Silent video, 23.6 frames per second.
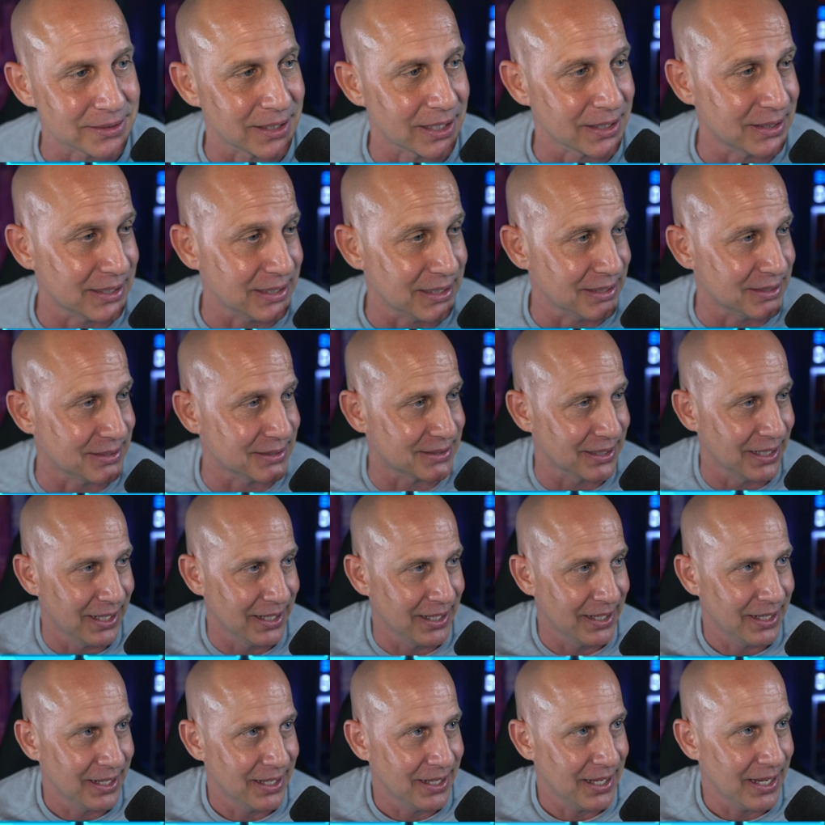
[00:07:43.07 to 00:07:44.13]
Like these
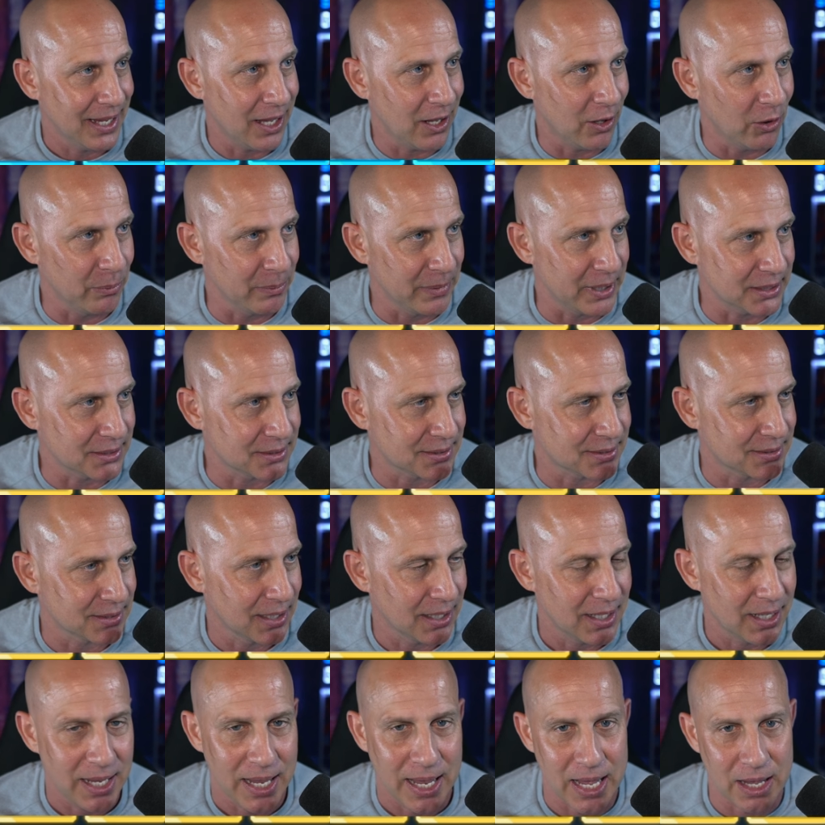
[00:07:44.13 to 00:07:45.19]
helmets
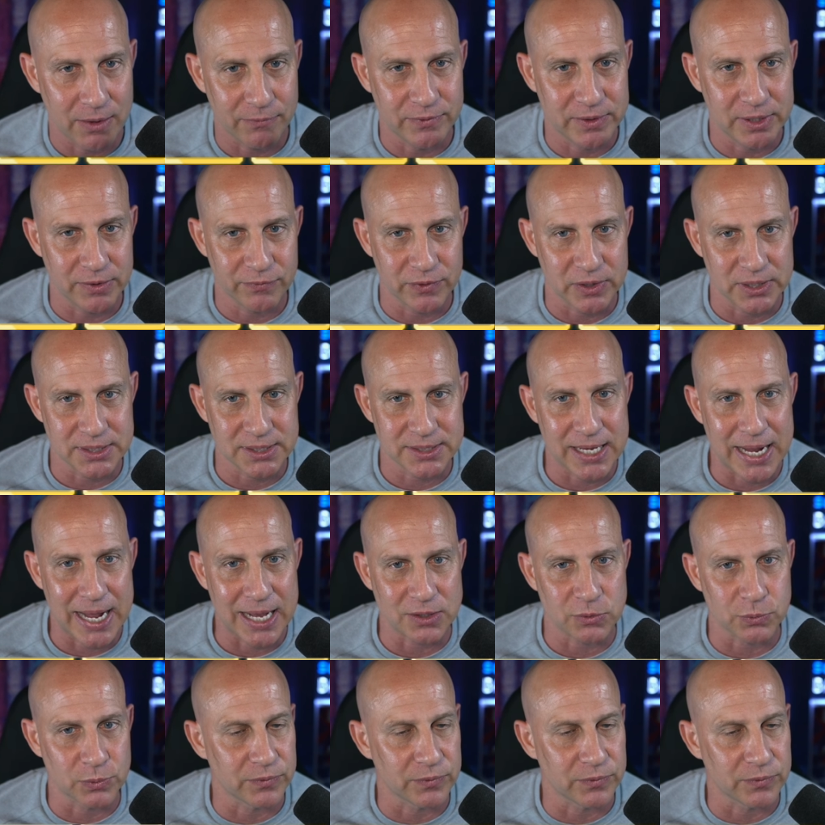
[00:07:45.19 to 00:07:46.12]
have different stats.